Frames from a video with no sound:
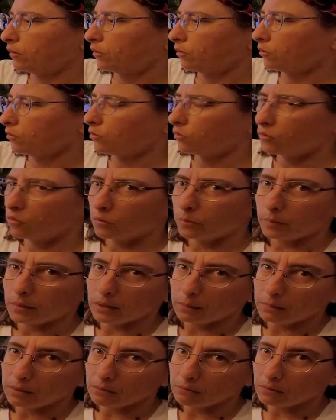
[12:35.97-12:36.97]
So
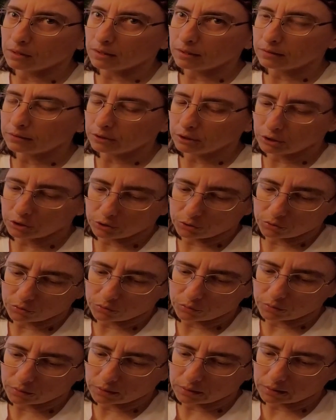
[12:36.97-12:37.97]
maybe what I'll
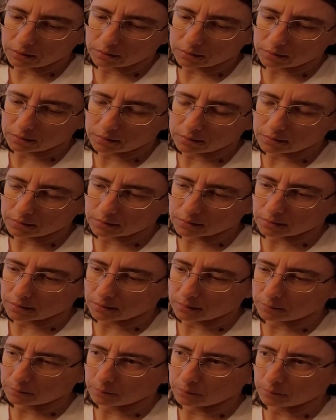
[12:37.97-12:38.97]
do is,
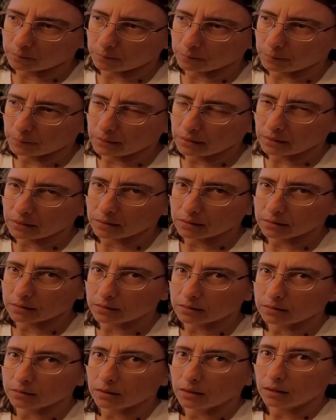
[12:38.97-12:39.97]

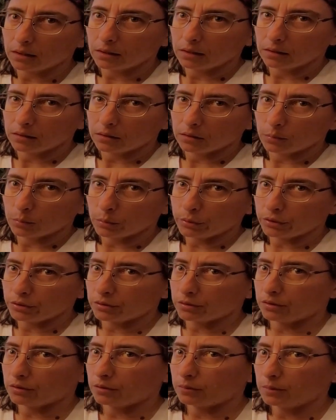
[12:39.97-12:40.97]
because the boys
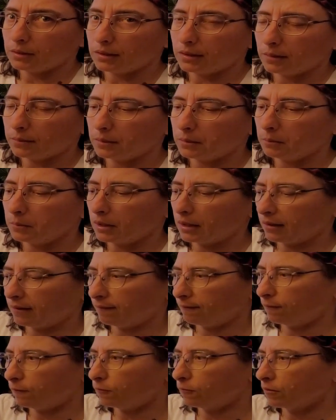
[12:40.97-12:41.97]
are going to be coming back
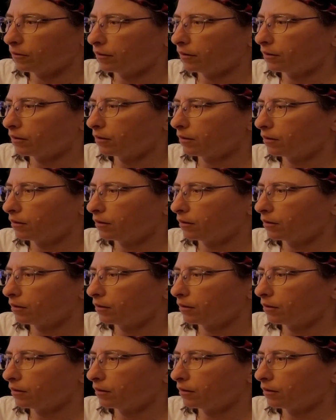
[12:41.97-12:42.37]
and forth,